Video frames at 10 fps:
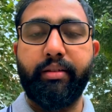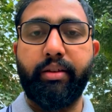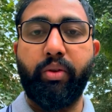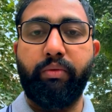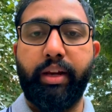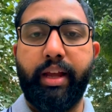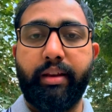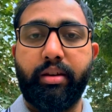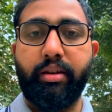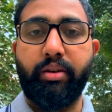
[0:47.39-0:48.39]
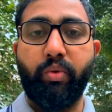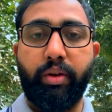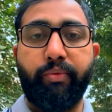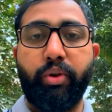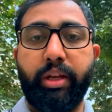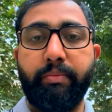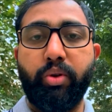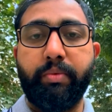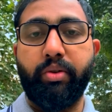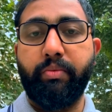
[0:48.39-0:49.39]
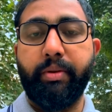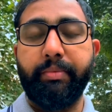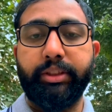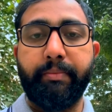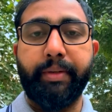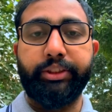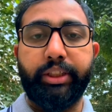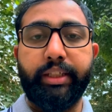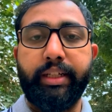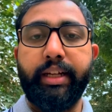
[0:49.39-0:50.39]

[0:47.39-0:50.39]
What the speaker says: you will get 24 dm cube at room temperature and pressure.